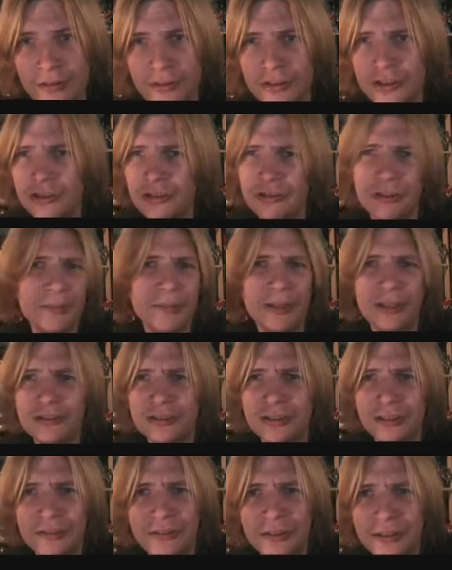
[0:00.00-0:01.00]
Sorry about
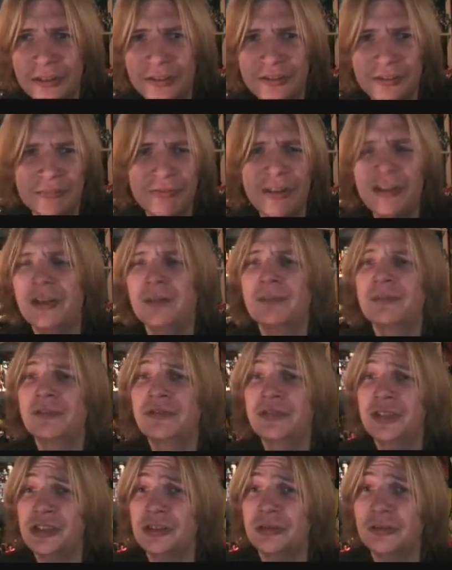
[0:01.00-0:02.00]
sniffing. It's very
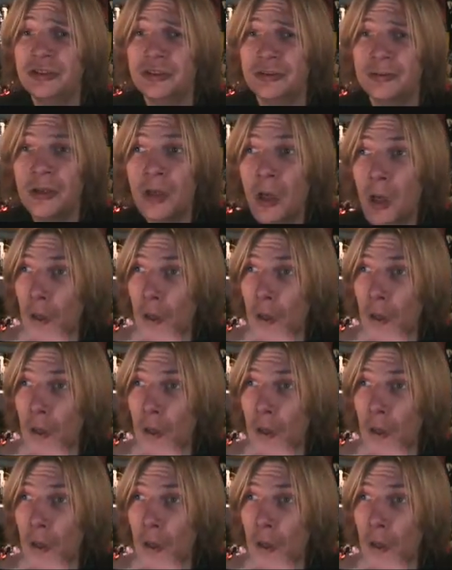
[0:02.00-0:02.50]
unprofessional, isn't